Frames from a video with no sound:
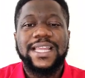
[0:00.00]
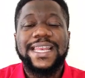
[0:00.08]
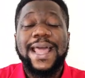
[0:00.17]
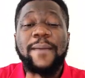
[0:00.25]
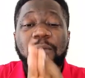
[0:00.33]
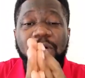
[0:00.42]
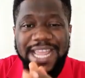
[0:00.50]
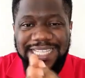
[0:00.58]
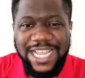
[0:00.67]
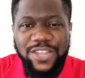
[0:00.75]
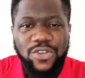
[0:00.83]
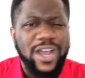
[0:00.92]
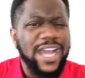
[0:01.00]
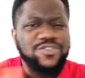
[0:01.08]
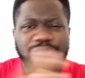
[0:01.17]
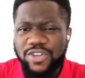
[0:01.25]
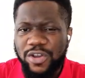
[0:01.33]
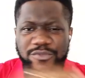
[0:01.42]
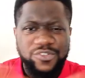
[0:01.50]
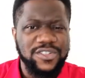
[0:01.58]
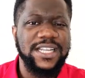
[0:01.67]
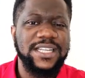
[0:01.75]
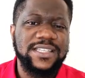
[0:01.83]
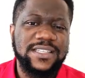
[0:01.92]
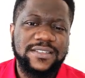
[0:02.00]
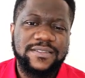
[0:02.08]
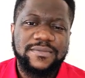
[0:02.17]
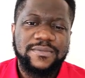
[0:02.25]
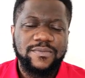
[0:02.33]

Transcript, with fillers: Let money enter your hand, you become useless.